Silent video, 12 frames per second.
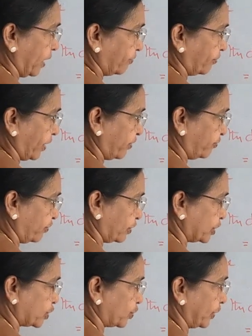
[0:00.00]
5
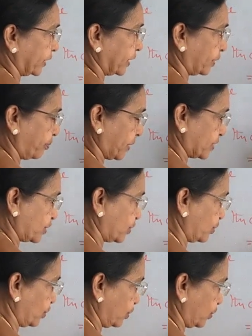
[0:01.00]
fours 20 plus
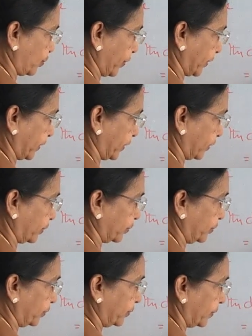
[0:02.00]
2,
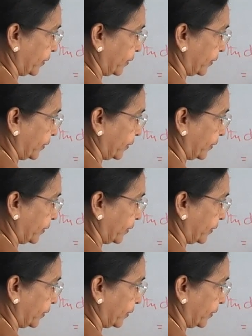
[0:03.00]
22.